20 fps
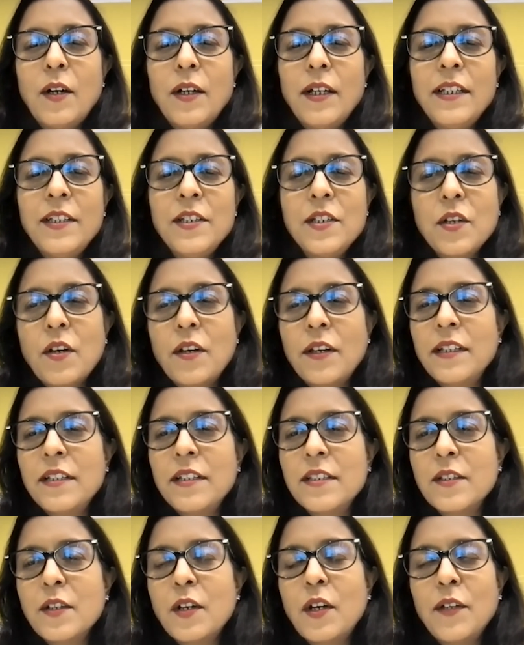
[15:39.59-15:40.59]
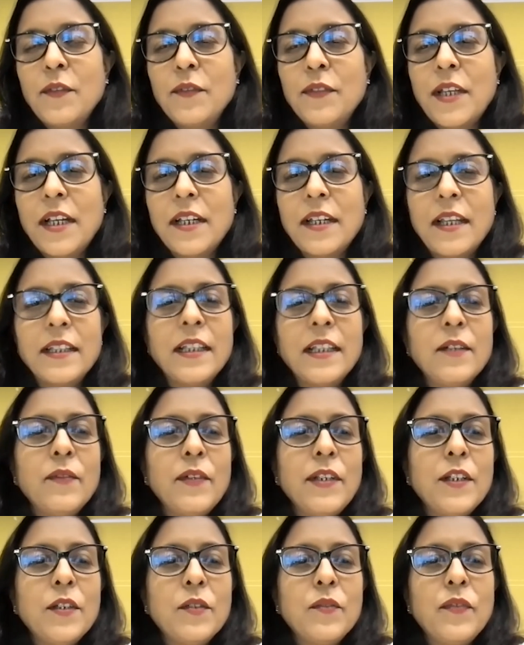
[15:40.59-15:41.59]
insurance, all of that. I think we
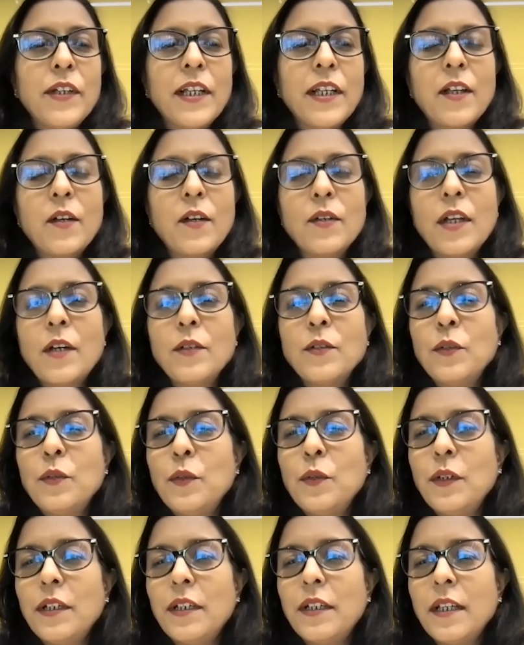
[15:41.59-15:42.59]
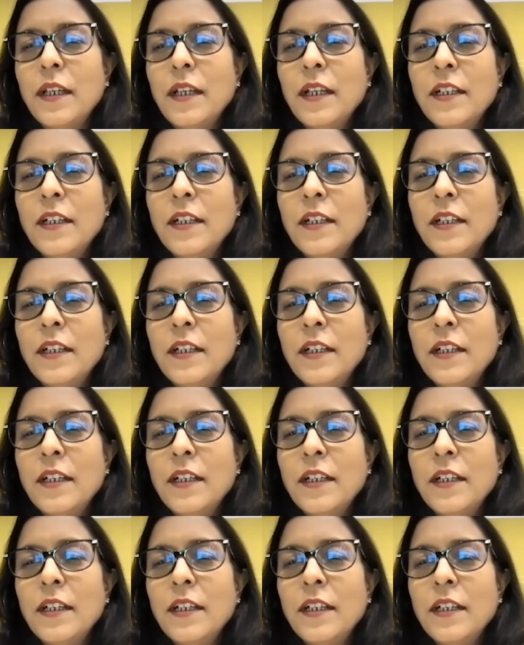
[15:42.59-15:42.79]
need to figure out how to do it.